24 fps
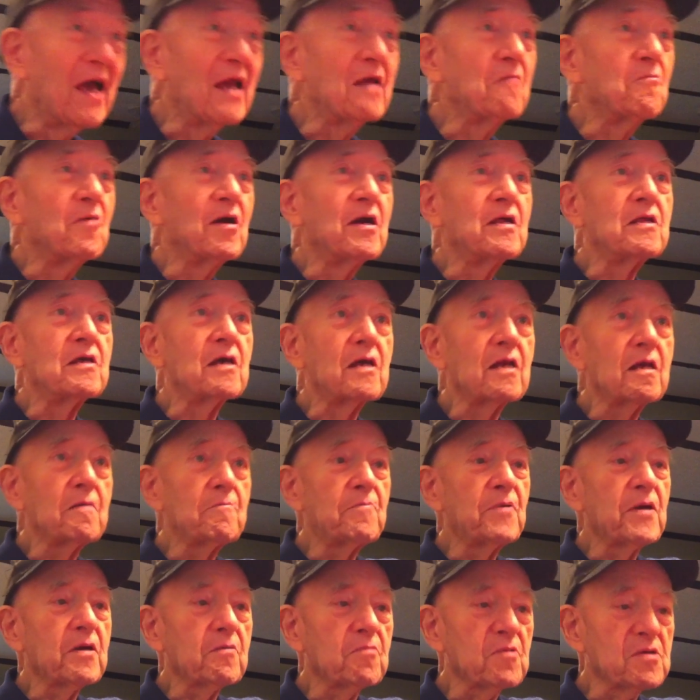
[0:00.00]
Anyway, the
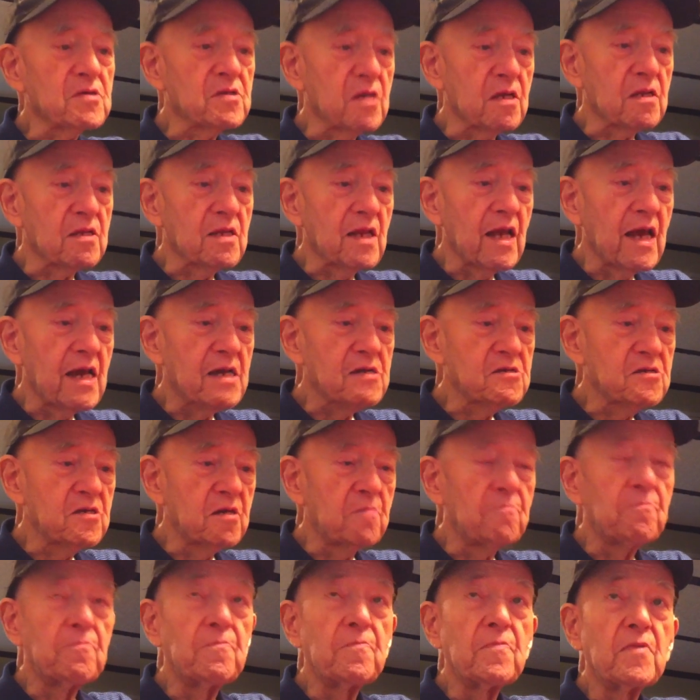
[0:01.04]
Olympic was the last
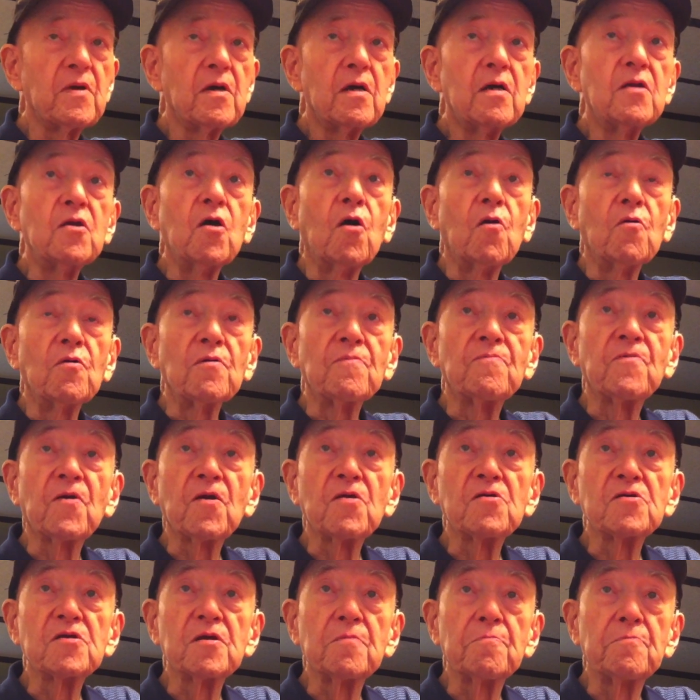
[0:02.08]
ship, no, the
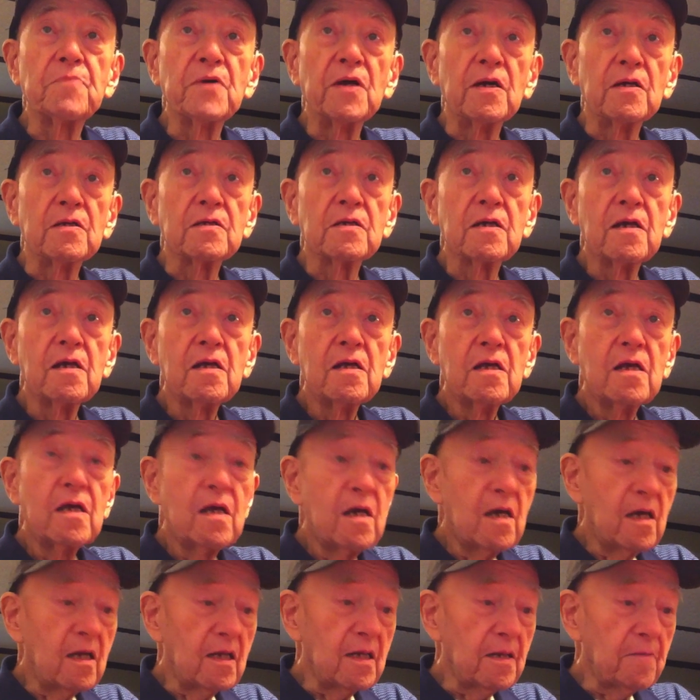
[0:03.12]
first ship built.
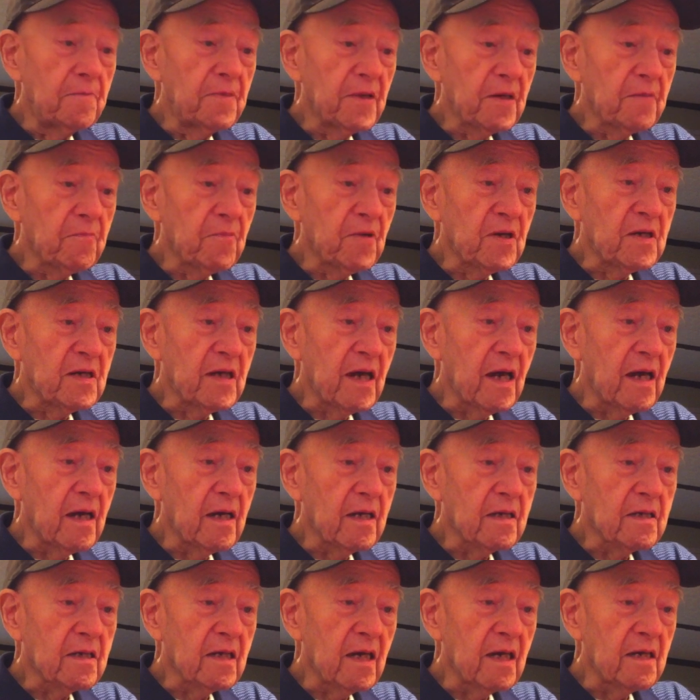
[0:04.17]
Olympic,
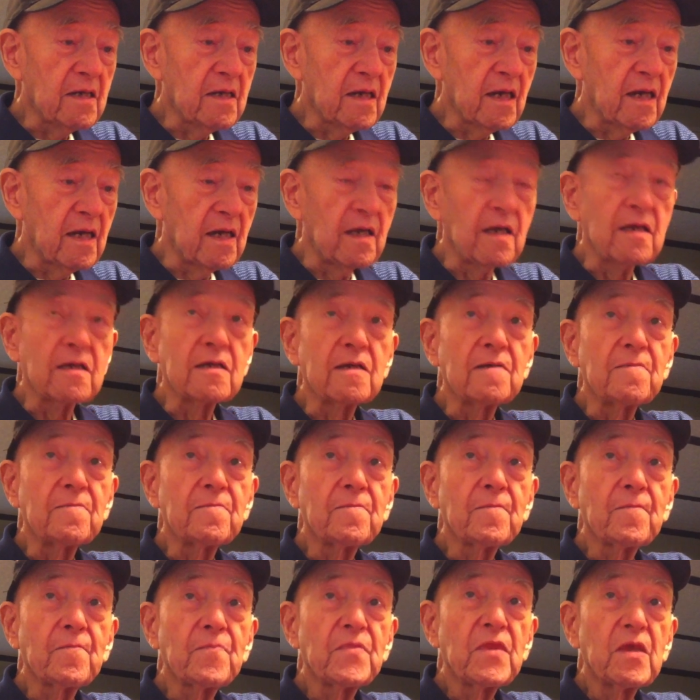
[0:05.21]
Britannic, Titanic.
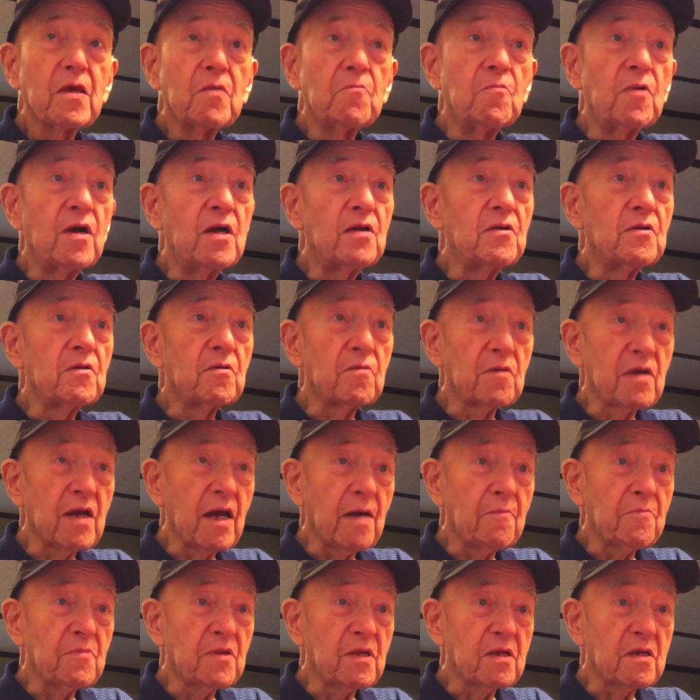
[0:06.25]
Well, you know what
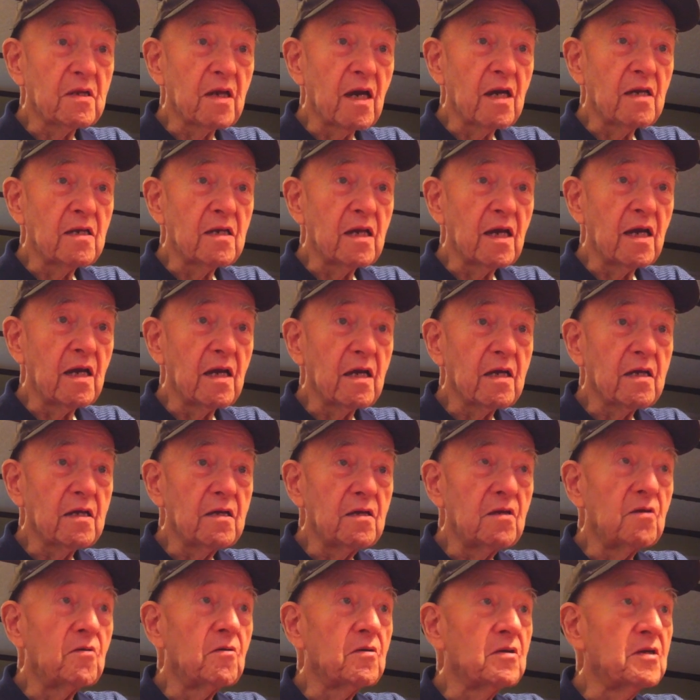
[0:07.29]
happened to the Titanic.
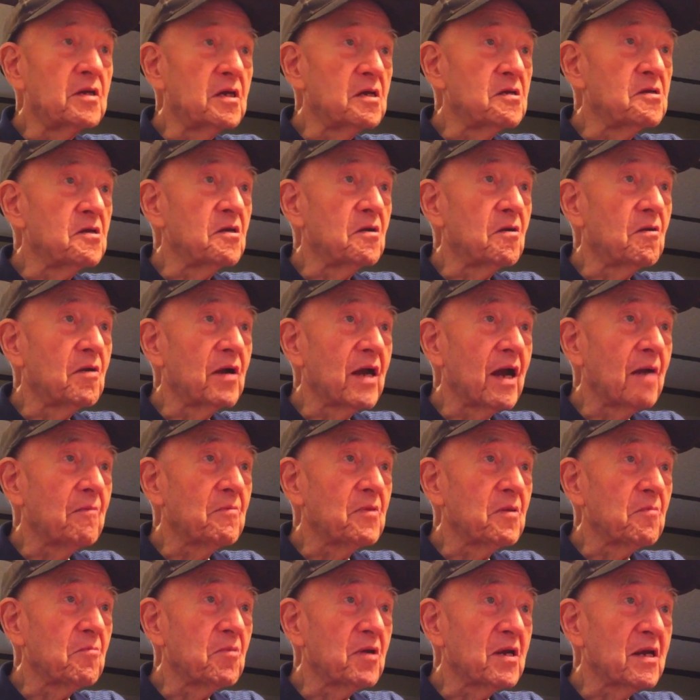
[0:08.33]
Did you know what
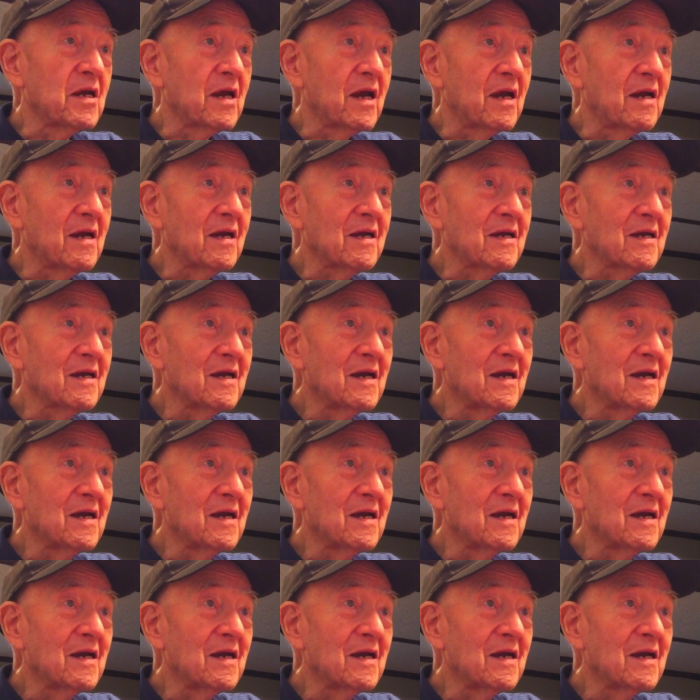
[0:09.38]
happened to Britannic?